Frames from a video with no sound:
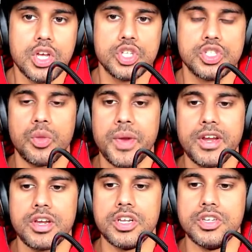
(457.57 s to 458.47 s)
So the way
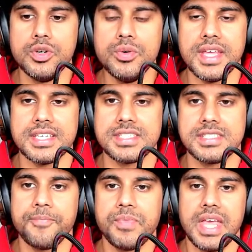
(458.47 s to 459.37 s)
you're going to do
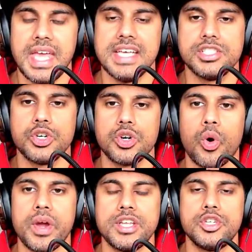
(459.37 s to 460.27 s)
this is you're
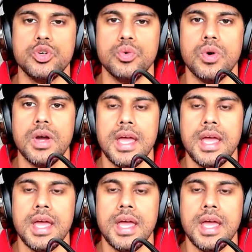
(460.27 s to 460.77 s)
going to